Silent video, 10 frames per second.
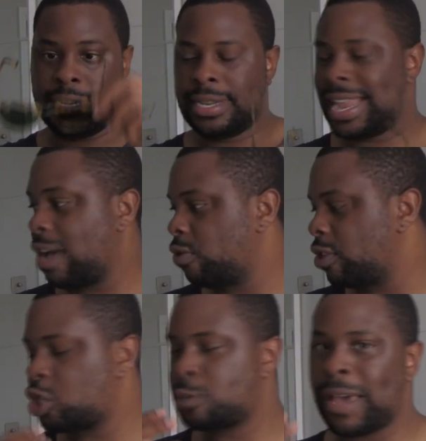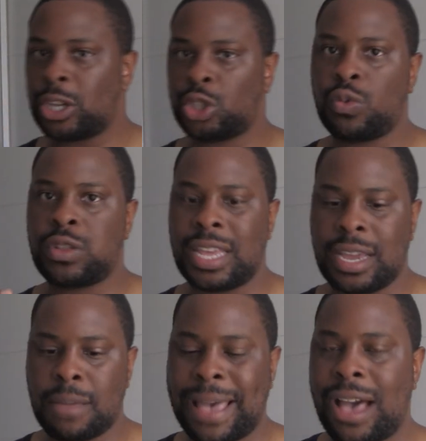Now, the special
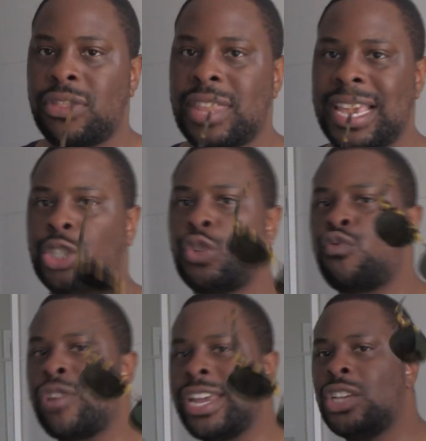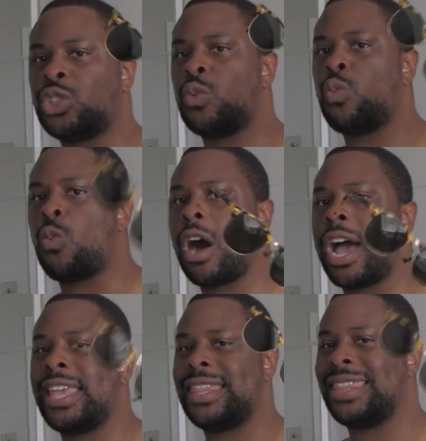thing about these, the reason
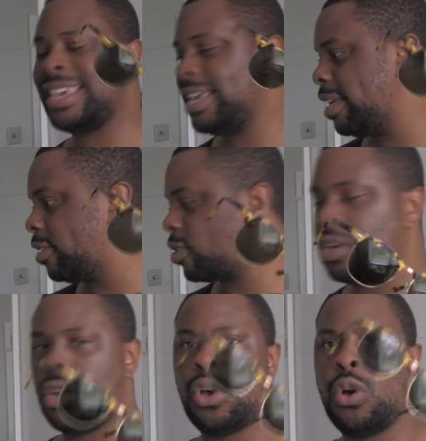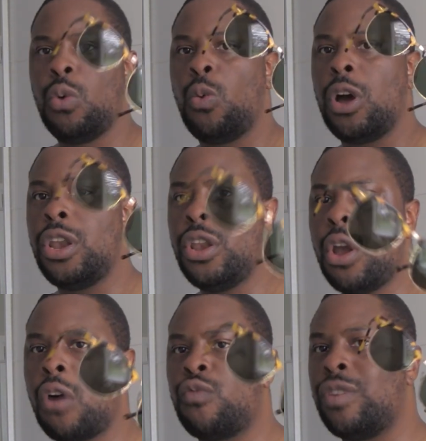why these were
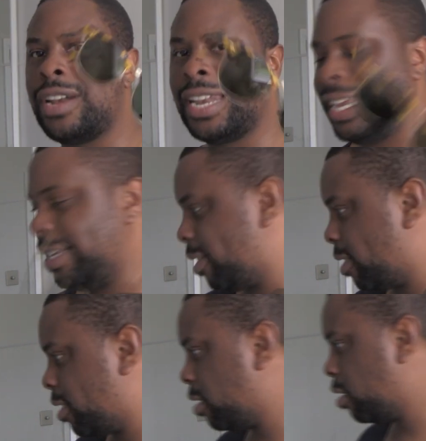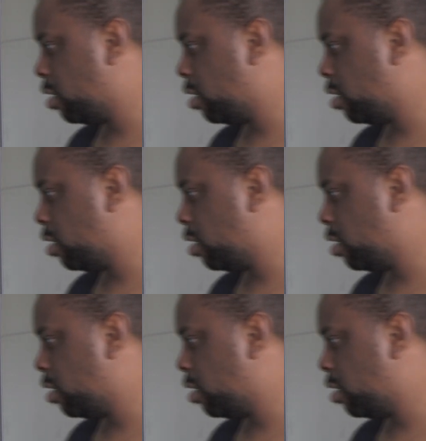not released